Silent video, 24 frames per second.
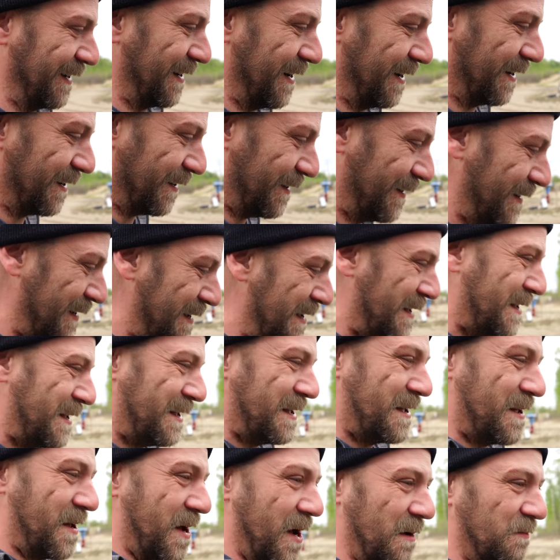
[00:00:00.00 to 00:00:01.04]
I gotta,
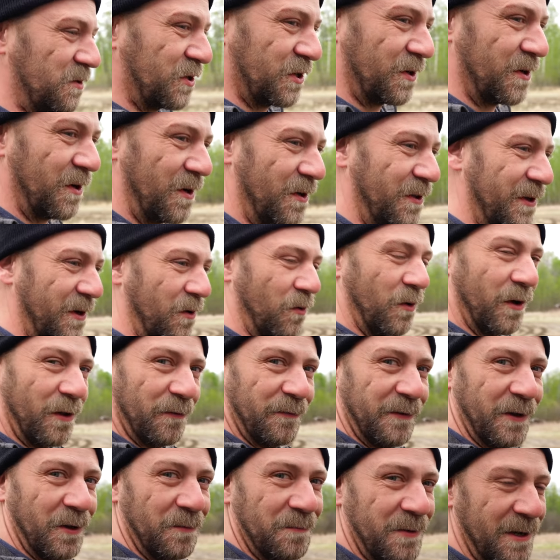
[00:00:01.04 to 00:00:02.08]
I'm sure all the oil
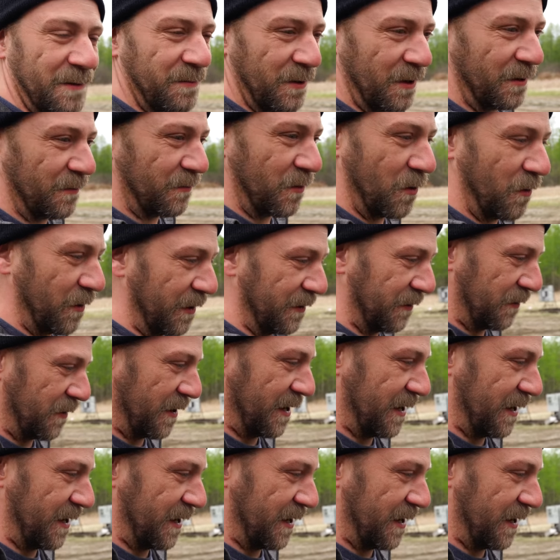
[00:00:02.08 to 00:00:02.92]
field people are rolling their